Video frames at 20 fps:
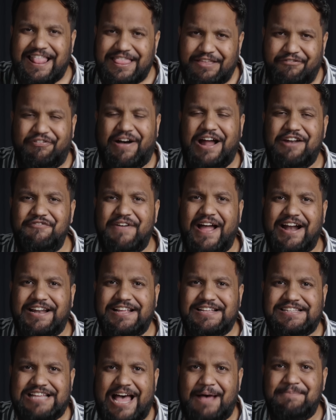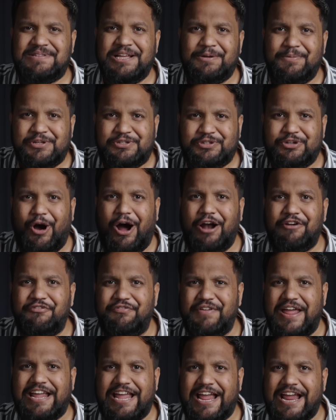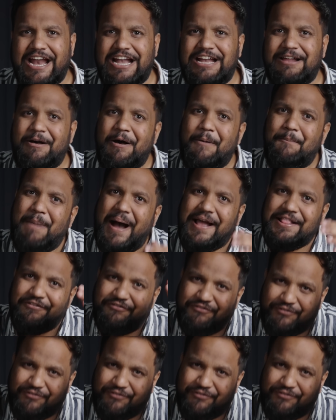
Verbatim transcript: And the fun fact is, Samsung was caught faking it by the